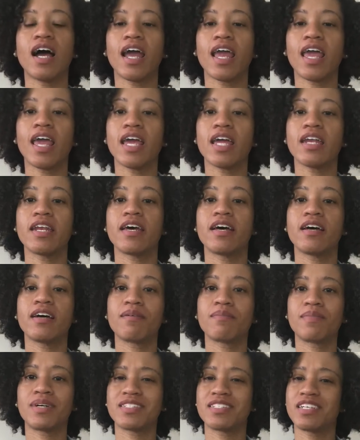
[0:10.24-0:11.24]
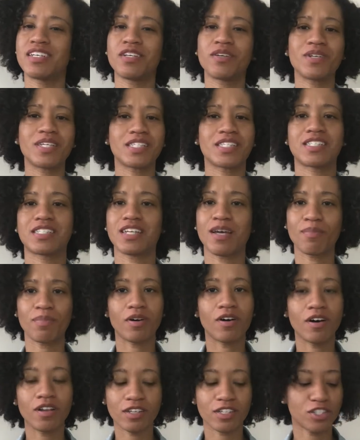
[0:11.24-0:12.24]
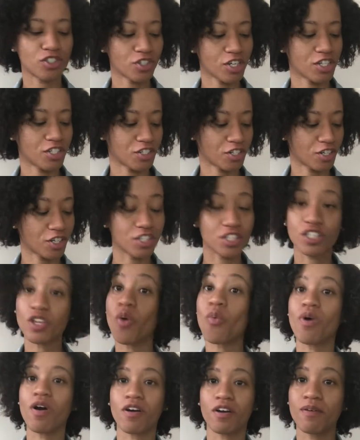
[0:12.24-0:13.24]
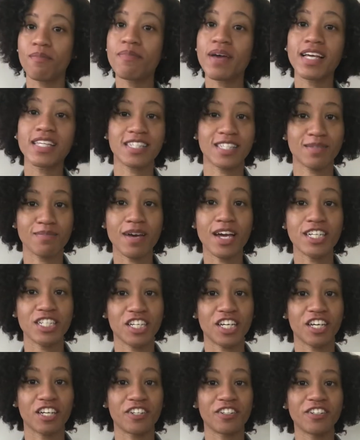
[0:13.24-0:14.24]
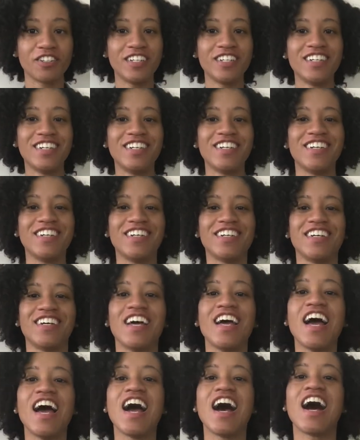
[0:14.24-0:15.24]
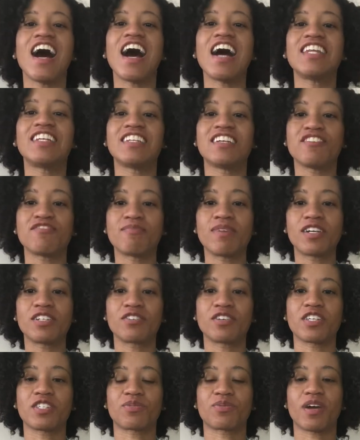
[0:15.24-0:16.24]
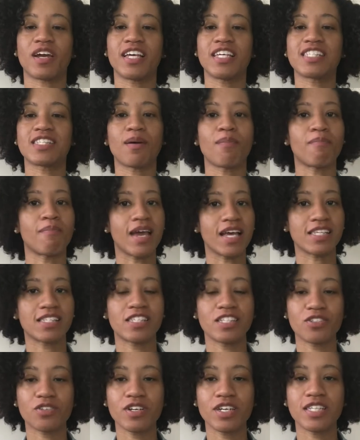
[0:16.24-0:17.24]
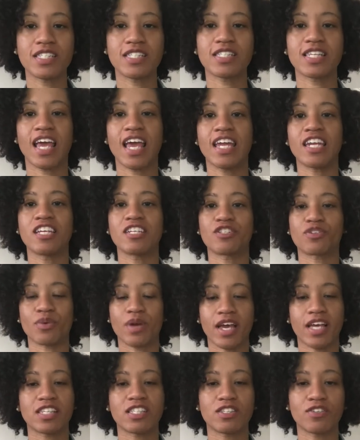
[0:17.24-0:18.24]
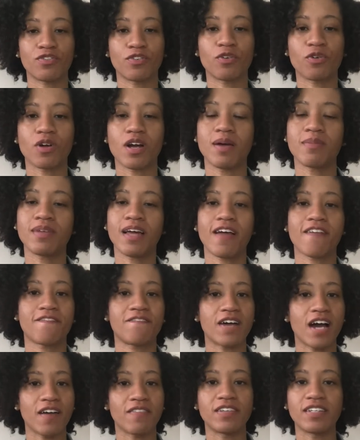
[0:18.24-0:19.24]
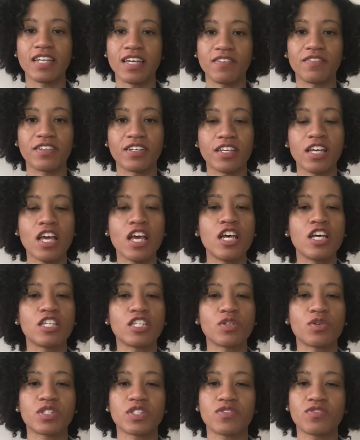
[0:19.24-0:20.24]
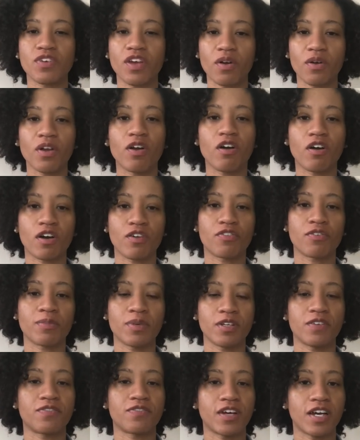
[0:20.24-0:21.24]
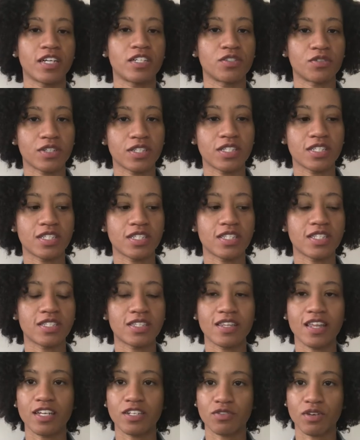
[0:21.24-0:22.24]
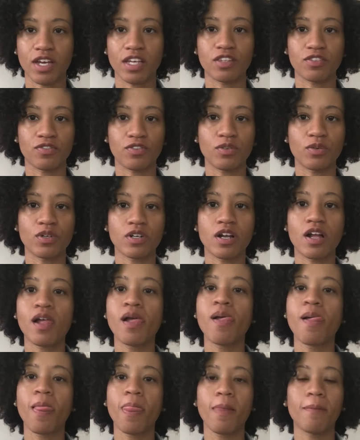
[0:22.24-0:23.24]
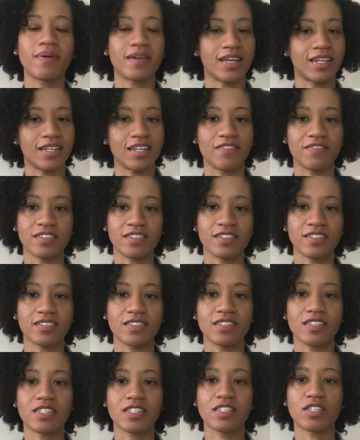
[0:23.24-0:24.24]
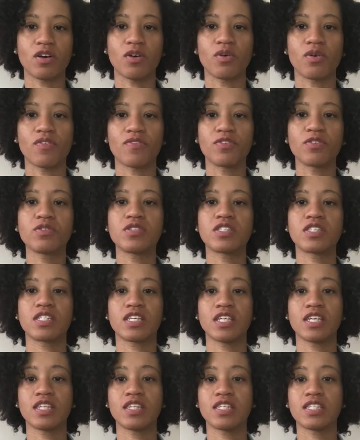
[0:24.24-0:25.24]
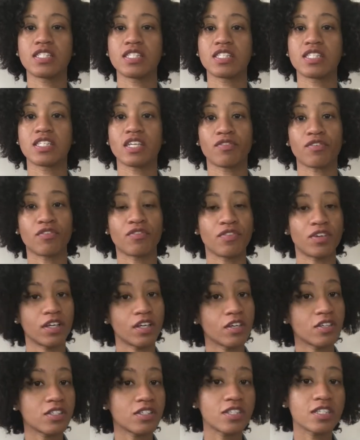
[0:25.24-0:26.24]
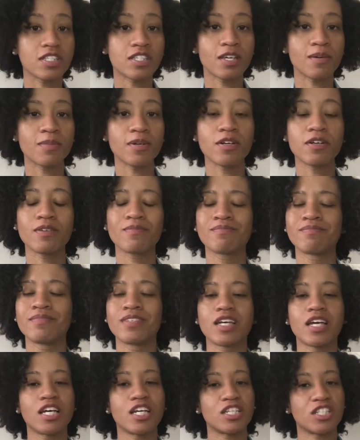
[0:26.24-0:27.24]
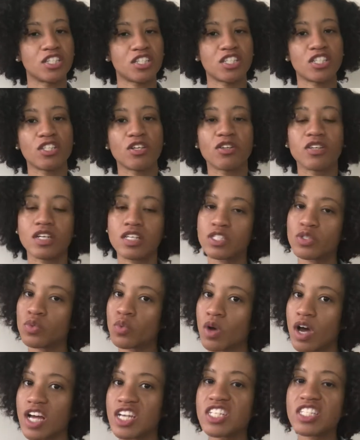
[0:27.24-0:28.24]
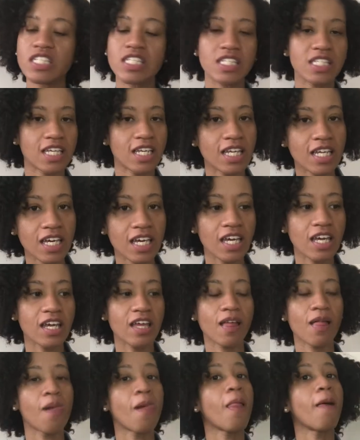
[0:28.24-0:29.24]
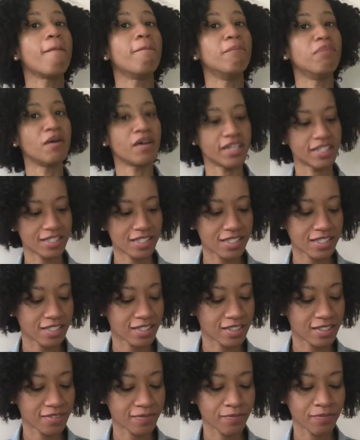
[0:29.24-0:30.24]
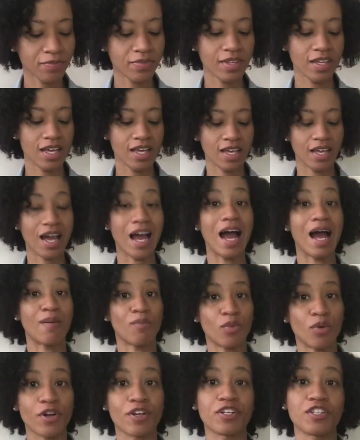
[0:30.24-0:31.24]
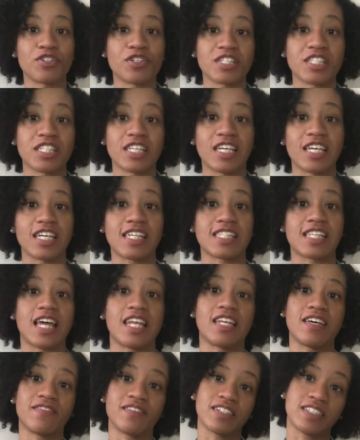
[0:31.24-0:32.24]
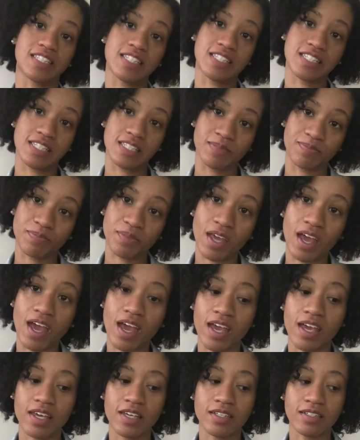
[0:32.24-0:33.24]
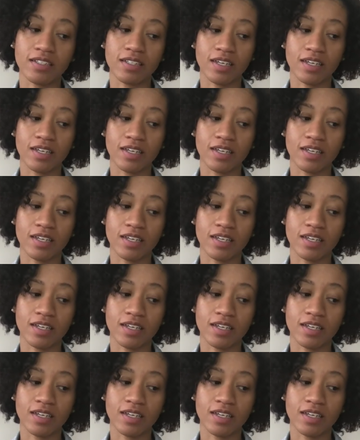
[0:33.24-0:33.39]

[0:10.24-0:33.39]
And uh, my channel is a shopaholic treasure. So welcome back to my channel. I love my dress, right? It's a maxi dress and it drags the floor. I'm like five eleven, so it's very hard for me to find dresses that drag the floor, but I love it. So if you see this in several videos this summer, just know that it's washed and it's clean, but I'm wearing a dress again because I love it, okay?